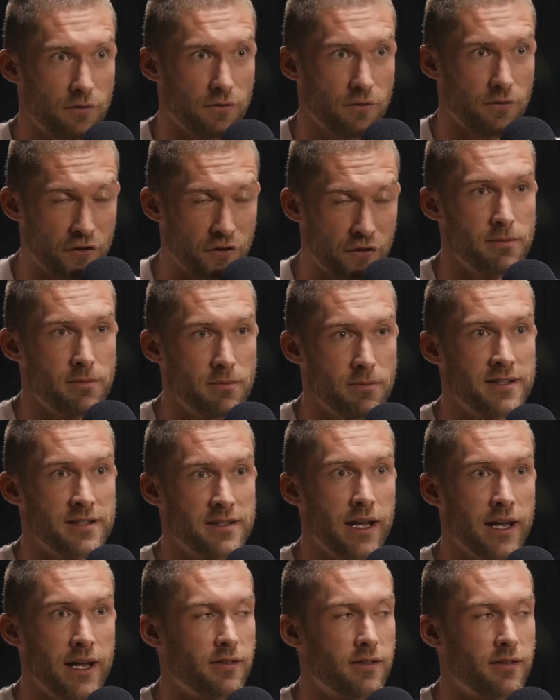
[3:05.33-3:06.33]

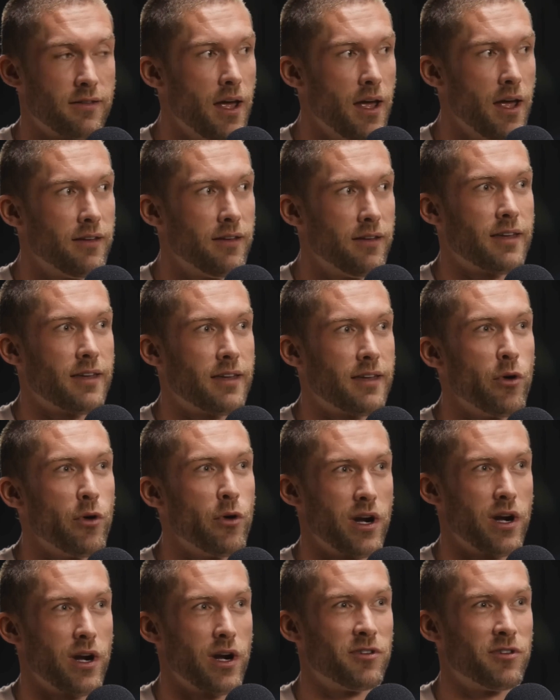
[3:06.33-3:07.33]
fundamental. It's sour
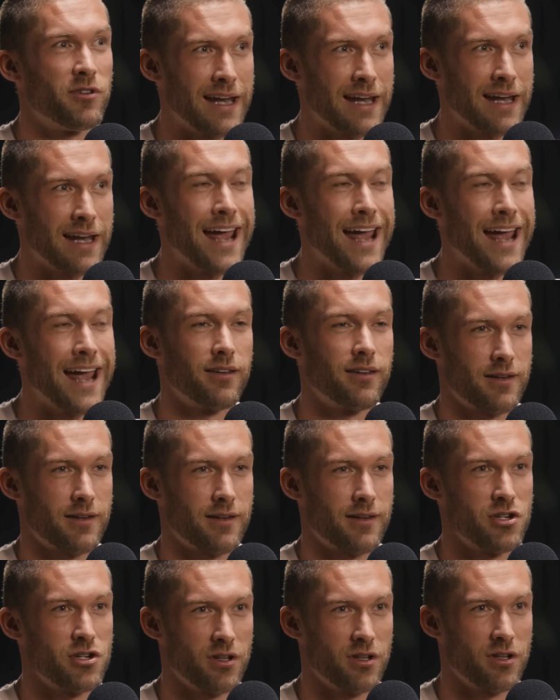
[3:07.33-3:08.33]
grapes at an
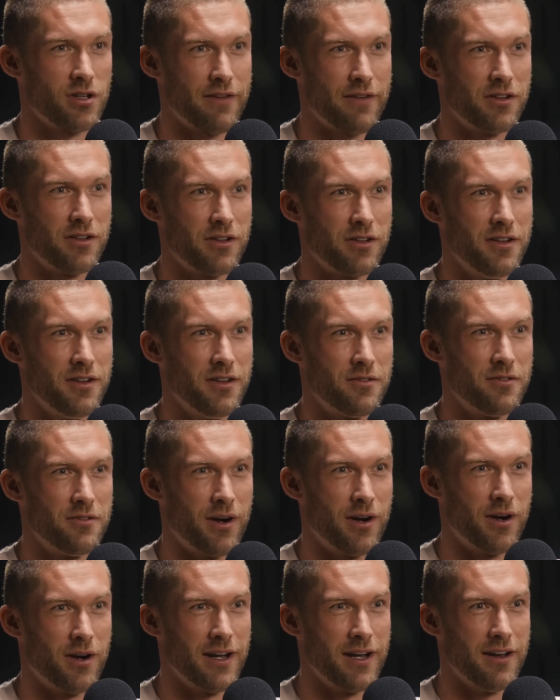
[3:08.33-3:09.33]
existential level
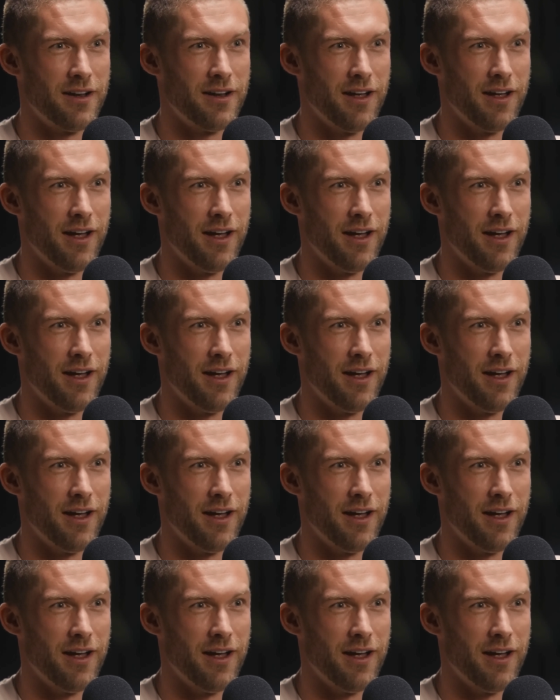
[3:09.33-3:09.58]
right?